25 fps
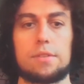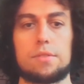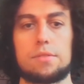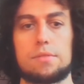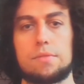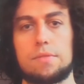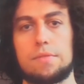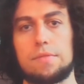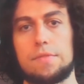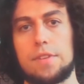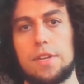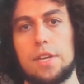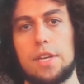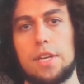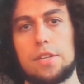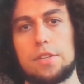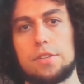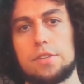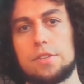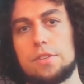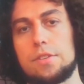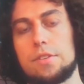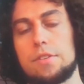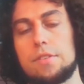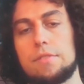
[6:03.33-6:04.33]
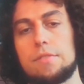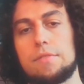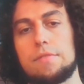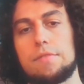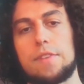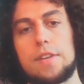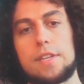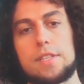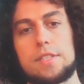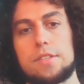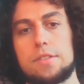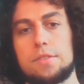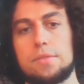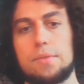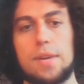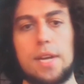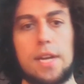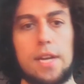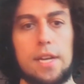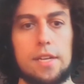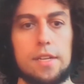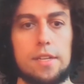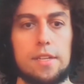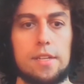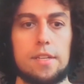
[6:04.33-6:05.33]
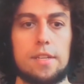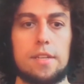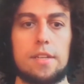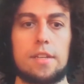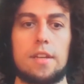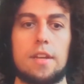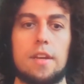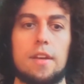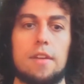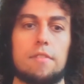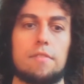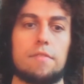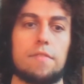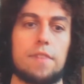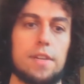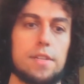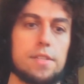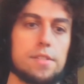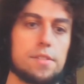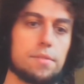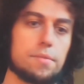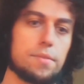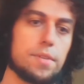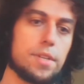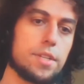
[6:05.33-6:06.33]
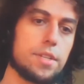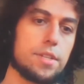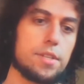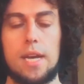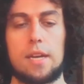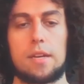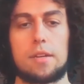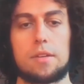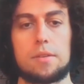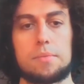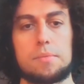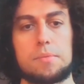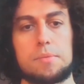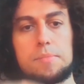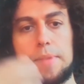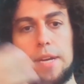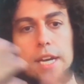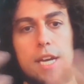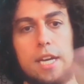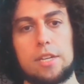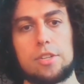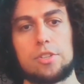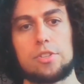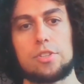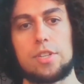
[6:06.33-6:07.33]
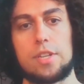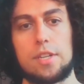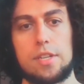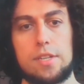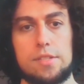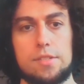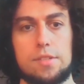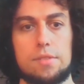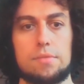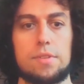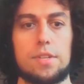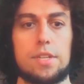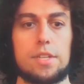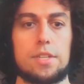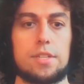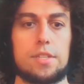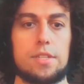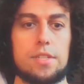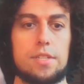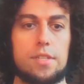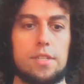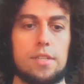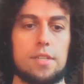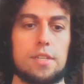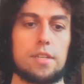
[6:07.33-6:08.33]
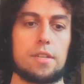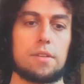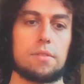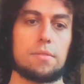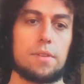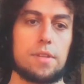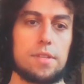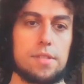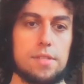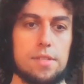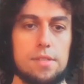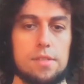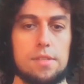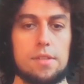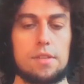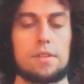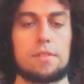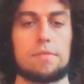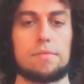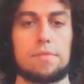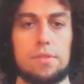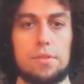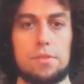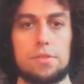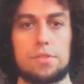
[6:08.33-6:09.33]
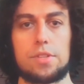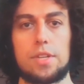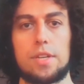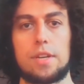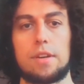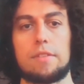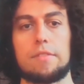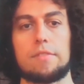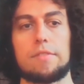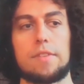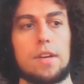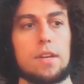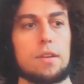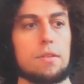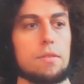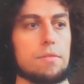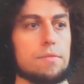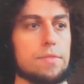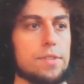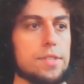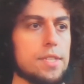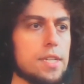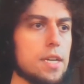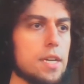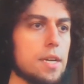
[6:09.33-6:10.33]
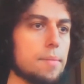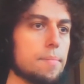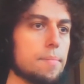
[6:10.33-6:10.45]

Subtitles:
with nature, fights a dragon, finds the riches, comes back, shares the riches, and increases their evolutionary value over time.